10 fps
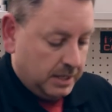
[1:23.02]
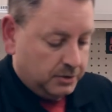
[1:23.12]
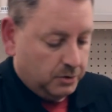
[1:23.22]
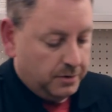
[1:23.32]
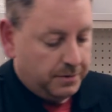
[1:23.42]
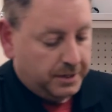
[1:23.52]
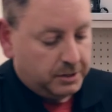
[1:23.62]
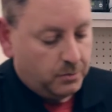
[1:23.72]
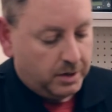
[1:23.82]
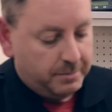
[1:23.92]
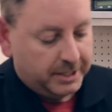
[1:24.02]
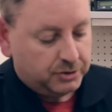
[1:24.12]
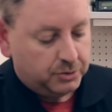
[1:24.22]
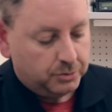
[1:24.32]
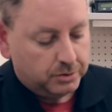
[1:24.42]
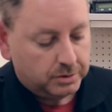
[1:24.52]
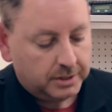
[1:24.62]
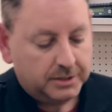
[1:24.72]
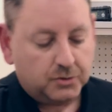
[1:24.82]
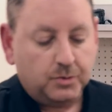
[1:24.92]
So the thing you want to make sure
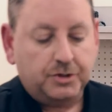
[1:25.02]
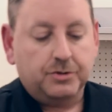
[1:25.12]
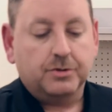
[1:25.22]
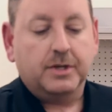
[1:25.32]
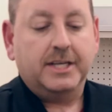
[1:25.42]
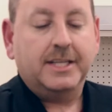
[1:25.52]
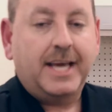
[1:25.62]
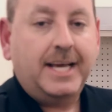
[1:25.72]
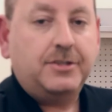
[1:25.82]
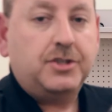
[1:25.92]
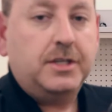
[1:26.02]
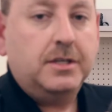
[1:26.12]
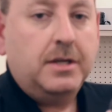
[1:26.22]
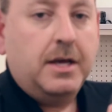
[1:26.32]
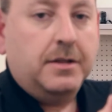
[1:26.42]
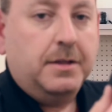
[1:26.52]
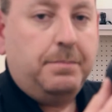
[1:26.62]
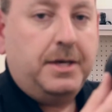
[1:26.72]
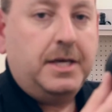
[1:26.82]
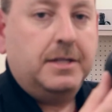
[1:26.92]
is when you're engaging the
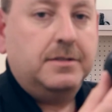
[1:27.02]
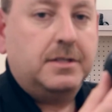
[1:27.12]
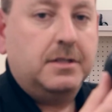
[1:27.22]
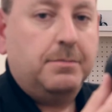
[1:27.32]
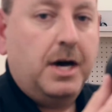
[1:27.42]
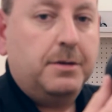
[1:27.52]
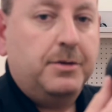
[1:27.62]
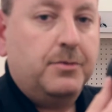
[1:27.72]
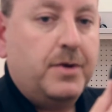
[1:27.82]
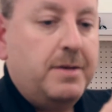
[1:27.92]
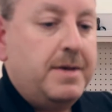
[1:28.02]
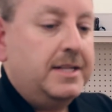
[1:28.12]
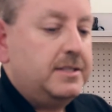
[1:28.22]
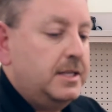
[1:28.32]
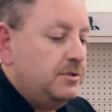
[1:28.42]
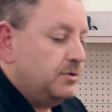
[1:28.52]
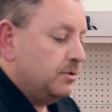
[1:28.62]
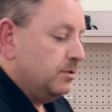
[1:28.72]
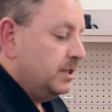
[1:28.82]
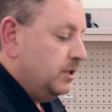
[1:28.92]
pins in the bottom of the RAEMet
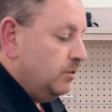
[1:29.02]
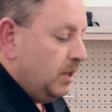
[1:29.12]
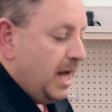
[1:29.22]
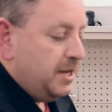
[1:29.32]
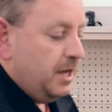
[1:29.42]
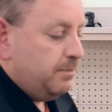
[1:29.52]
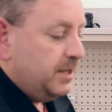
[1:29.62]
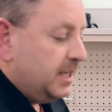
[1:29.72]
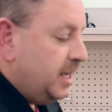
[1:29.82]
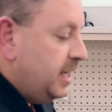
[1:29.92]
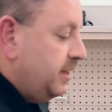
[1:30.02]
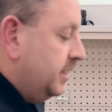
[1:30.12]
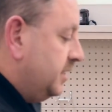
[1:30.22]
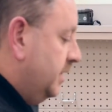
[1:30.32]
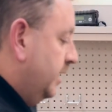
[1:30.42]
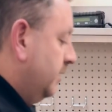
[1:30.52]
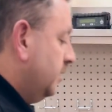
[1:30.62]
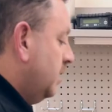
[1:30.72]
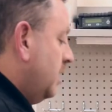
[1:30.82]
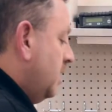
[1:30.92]
sensor that you line up the key that's
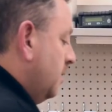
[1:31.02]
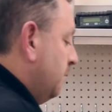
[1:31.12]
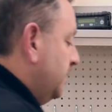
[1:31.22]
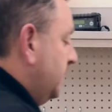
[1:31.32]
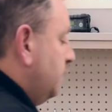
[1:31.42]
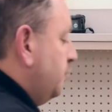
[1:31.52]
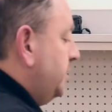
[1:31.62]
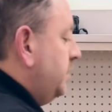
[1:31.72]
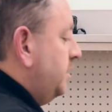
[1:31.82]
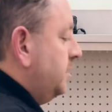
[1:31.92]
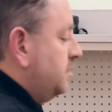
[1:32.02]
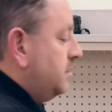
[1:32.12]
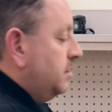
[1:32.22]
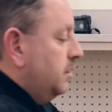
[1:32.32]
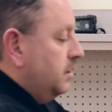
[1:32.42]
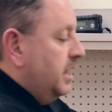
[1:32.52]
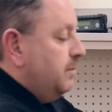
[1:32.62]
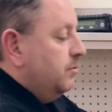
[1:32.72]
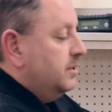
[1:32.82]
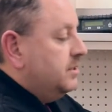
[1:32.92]
there, but then read this
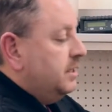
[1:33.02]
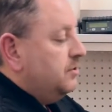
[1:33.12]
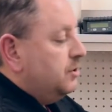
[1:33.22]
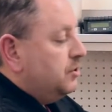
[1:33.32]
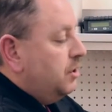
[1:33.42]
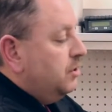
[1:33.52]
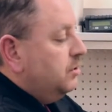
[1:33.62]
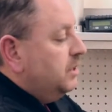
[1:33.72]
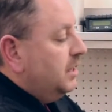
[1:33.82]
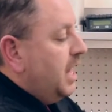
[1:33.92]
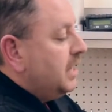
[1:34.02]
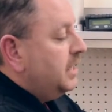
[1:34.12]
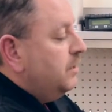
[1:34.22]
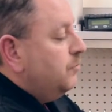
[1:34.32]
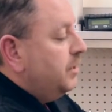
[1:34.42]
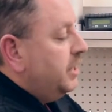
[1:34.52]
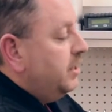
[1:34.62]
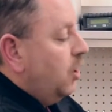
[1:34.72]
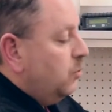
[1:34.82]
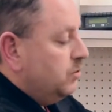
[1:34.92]
label. It says turn locking
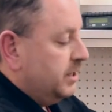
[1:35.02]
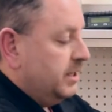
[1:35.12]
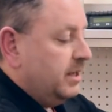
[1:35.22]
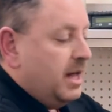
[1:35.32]
ring only.